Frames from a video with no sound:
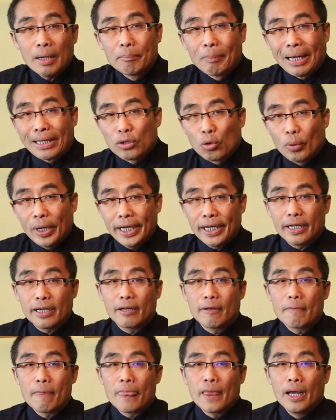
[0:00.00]
By the
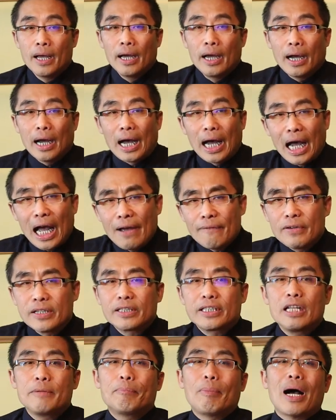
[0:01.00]
way, I
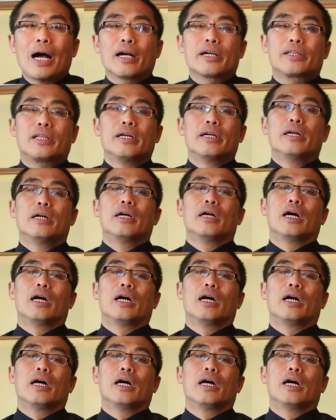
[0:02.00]
have debunked